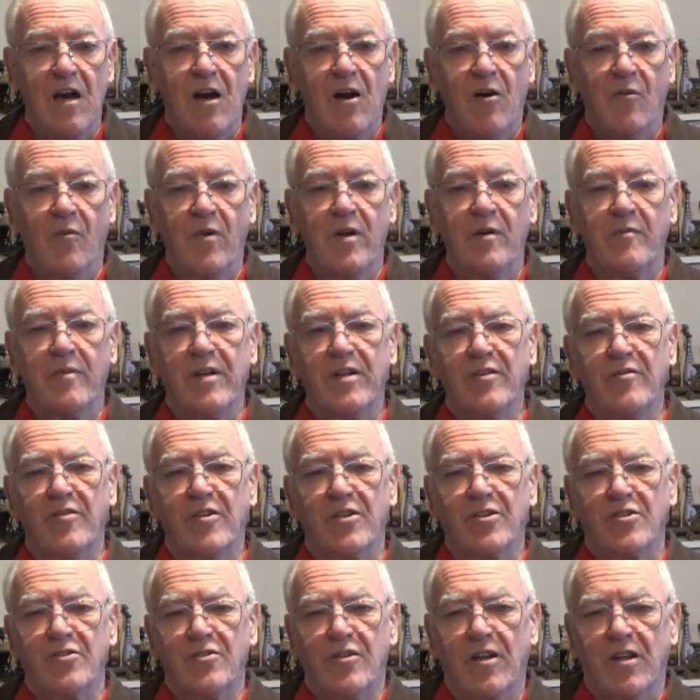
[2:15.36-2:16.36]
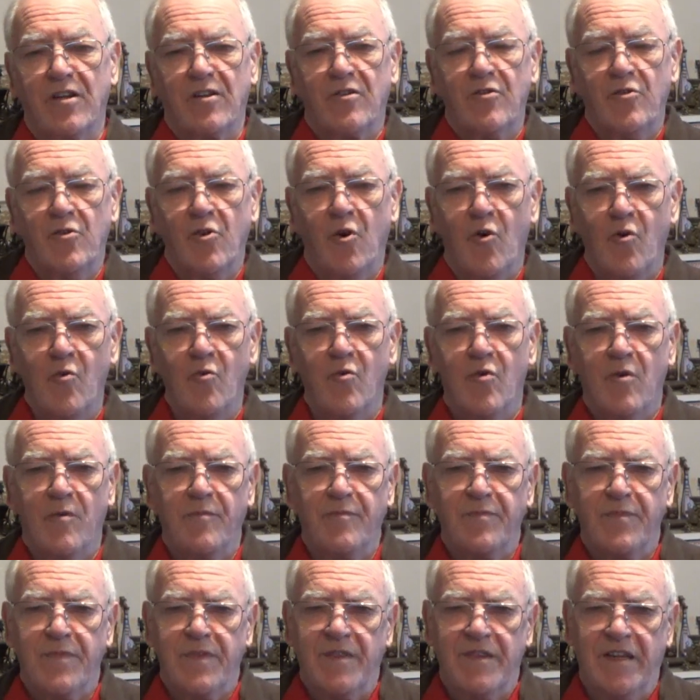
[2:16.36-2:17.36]
When one does not know
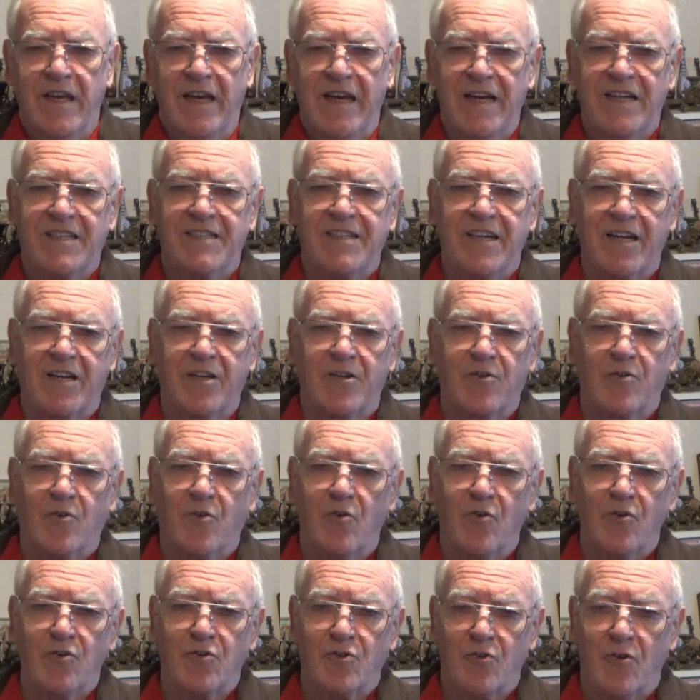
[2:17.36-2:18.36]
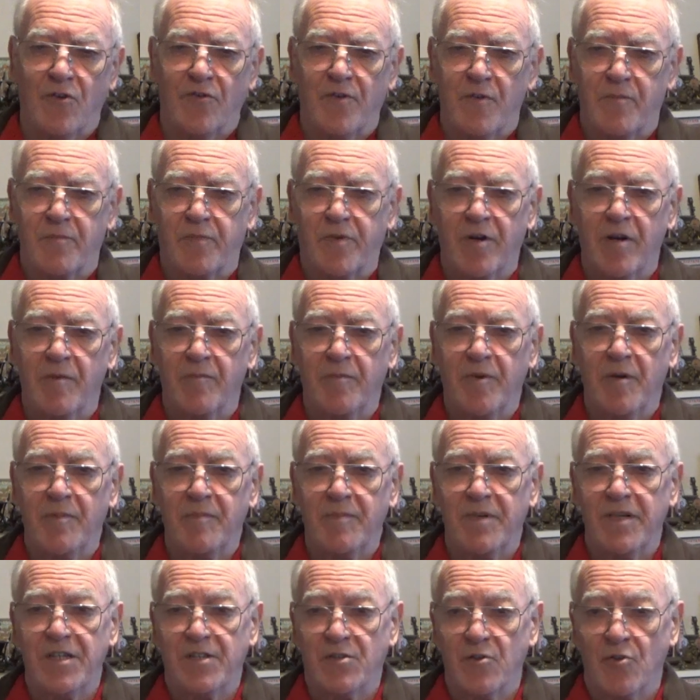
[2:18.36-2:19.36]
the exact cause of a problem,
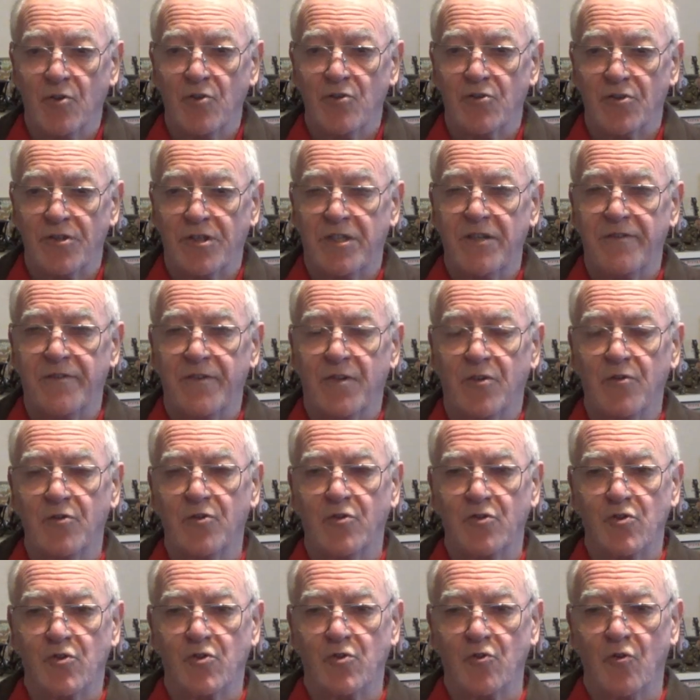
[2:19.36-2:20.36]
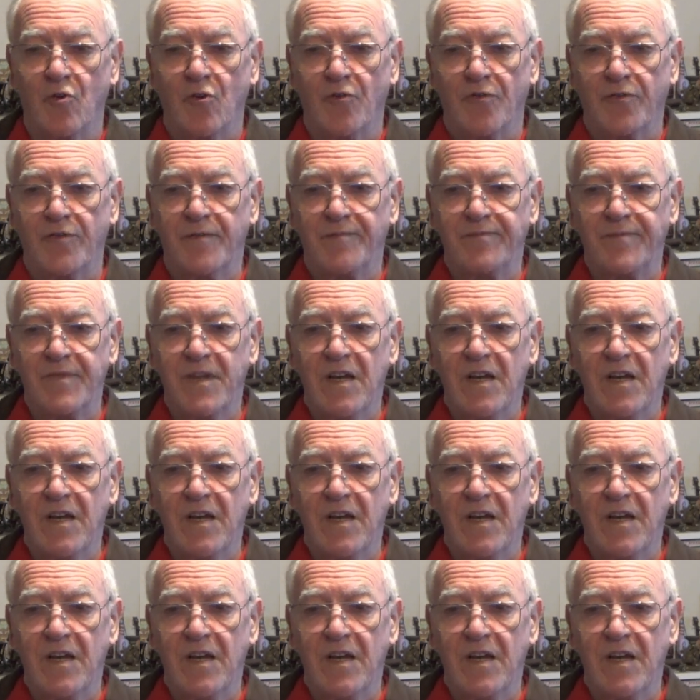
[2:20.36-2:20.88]
it's also difficult to solve.